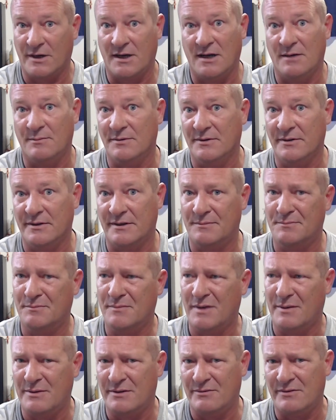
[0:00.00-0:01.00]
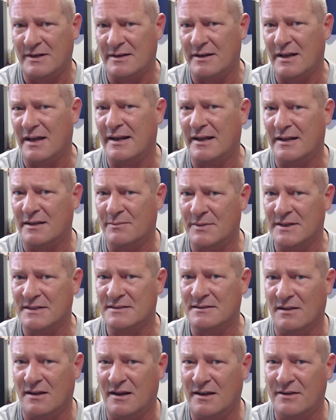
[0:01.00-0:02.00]
a couple that maybe have not had the
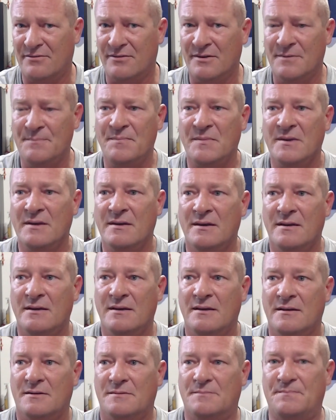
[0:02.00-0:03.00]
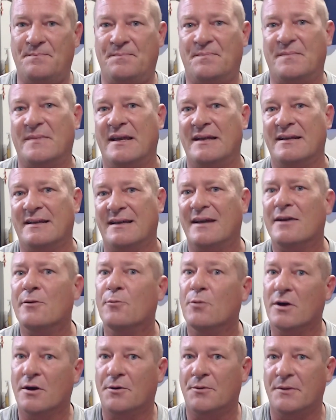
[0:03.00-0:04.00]
best life, and kind
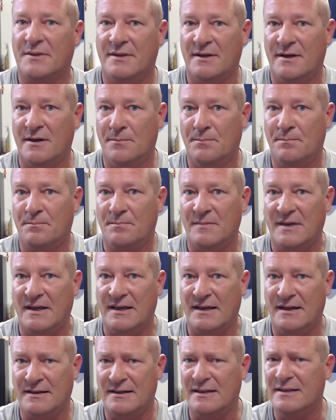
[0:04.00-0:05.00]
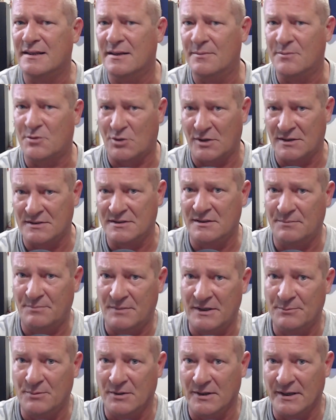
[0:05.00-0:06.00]
of work with them and get them trusting
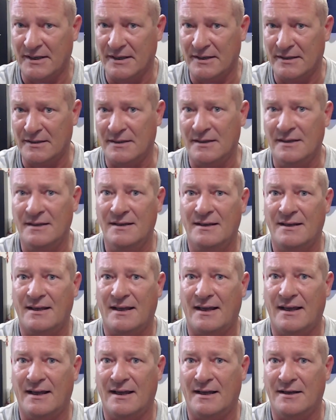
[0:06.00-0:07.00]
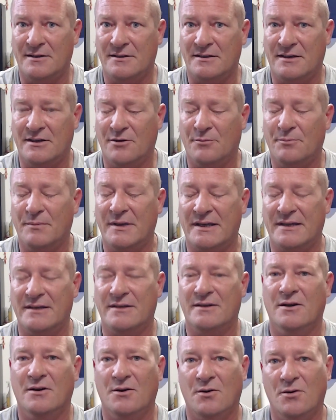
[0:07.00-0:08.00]
people again, and
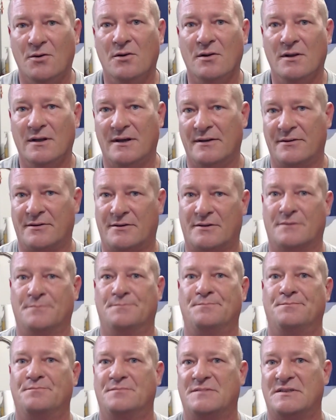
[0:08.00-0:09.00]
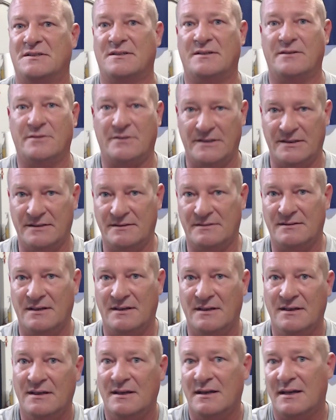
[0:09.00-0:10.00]
making a whole other series
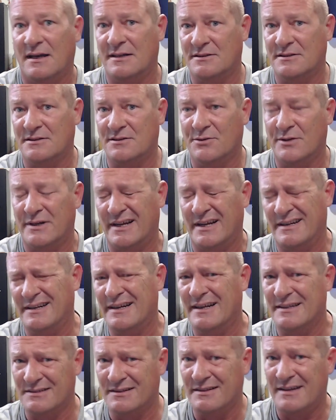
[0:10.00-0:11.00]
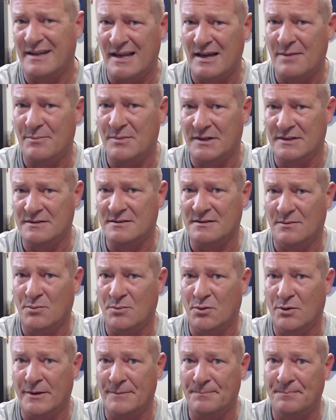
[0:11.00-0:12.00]
on just doing that. And that's going to happen at some
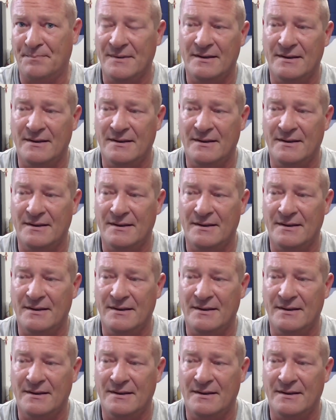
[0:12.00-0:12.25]
point,